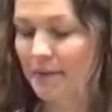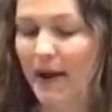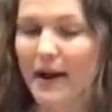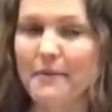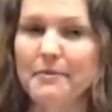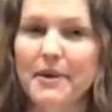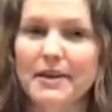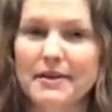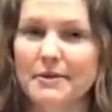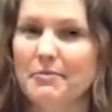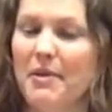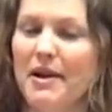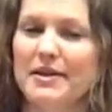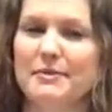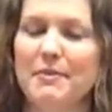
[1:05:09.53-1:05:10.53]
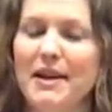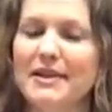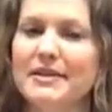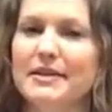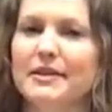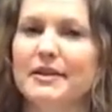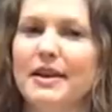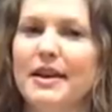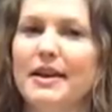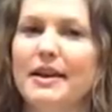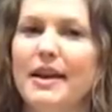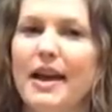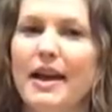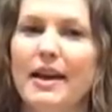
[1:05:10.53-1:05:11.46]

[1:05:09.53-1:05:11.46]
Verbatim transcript: Instapot's basically